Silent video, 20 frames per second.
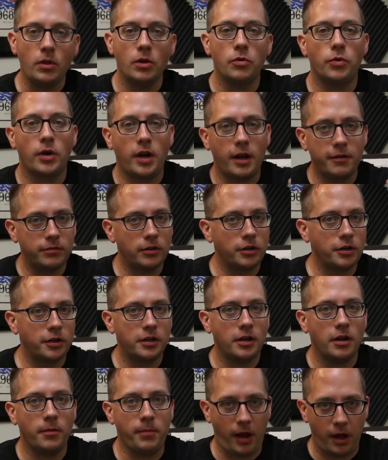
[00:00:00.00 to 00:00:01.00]
What I've
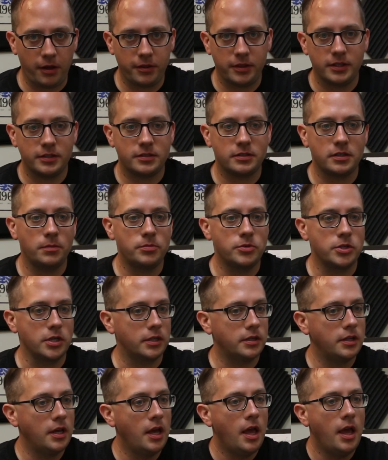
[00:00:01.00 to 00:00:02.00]
learned about this
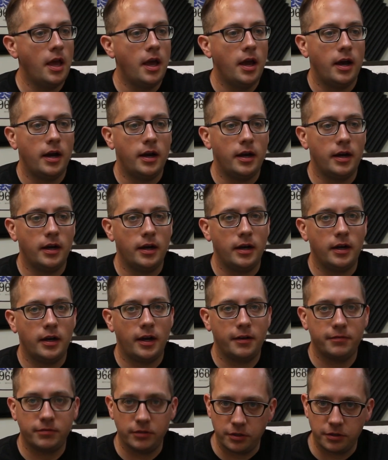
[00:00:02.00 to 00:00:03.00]
subject,
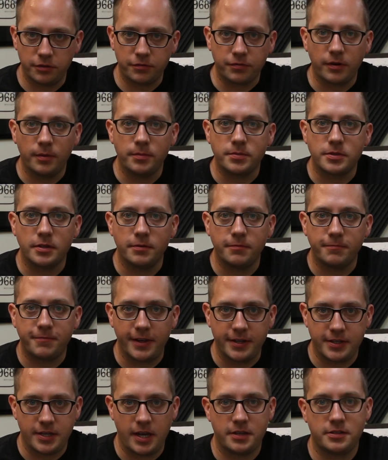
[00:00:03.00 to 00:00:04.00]
I've learned from some
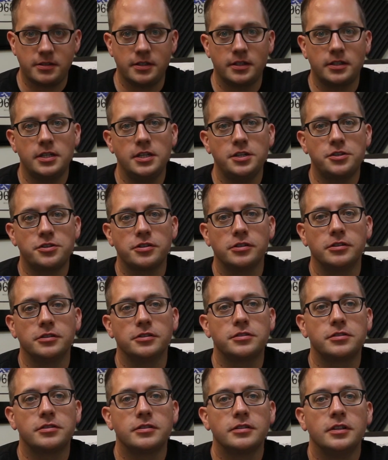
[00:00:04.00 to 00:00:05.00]
fantastic
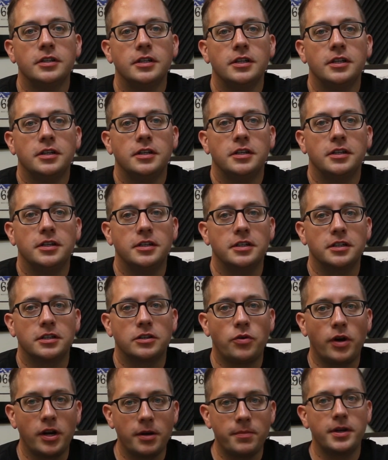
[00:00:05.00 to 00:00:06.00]
teachers,
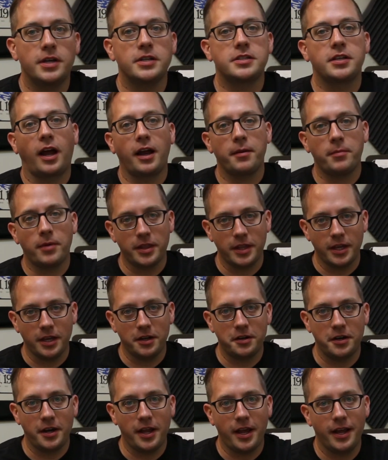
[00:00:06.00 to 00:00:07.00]
quite a bit of time on the
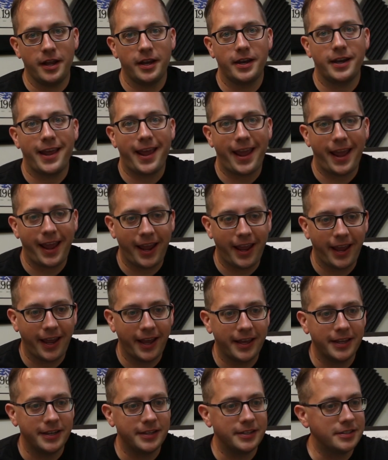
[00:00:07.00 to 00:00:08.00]
internet,
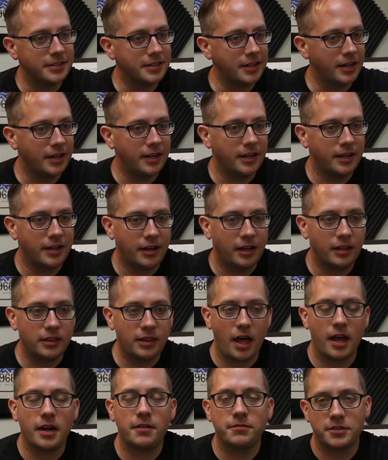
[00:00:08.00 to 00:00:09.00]
and a
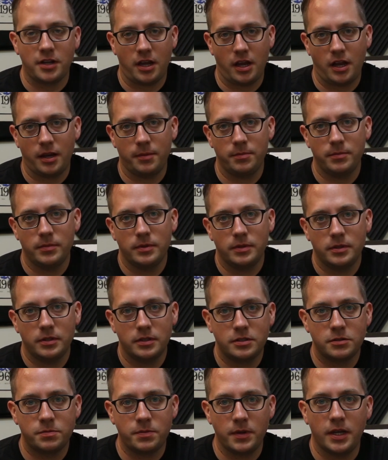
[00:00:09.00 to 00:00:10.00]
lot of time
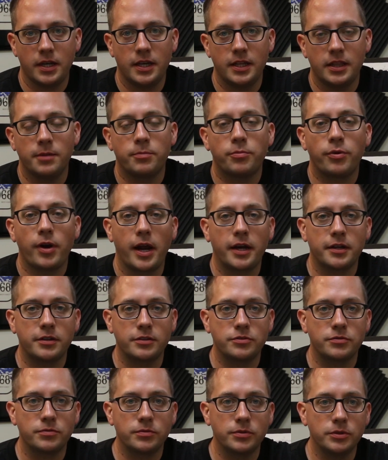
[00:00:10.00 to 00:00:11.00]
spent in the
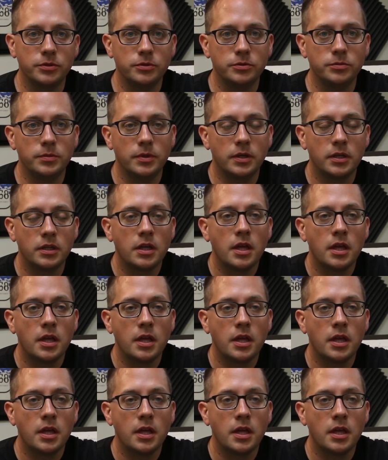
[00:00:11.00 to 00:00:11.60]
practice room